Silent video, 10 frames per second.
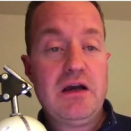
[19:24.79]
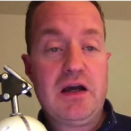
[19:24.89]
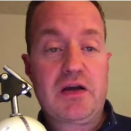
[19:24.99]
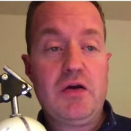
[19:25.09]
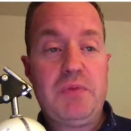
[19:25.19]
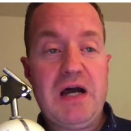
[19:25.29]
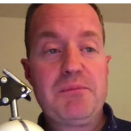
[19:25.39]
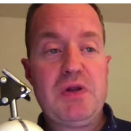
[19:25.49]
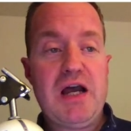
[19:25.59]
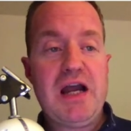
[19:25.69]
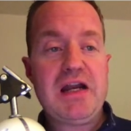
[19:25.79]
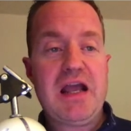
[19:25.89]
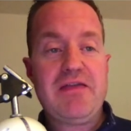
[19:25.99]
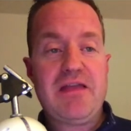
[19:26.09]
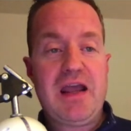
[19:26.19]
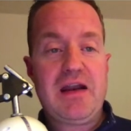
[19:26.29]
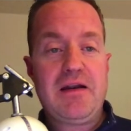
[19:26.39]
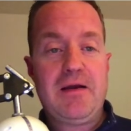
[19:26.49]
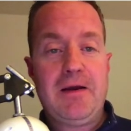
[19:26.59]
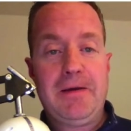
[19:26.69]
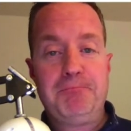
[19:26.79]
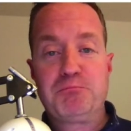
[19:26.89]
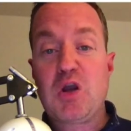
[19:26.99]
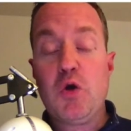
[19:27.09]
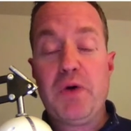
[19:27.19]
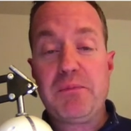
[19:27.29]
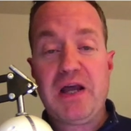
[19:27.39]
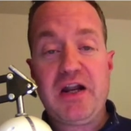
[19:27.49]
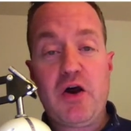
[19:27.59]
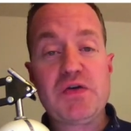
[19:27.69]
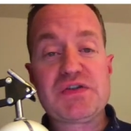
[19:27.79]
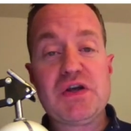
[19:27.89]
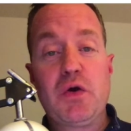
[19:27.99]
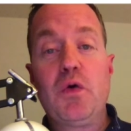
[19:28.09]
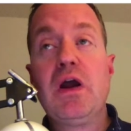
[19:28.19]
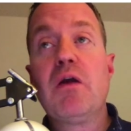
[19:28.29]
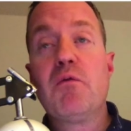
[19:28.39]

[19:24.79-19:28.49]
CodePipeline, and then CodePipeline also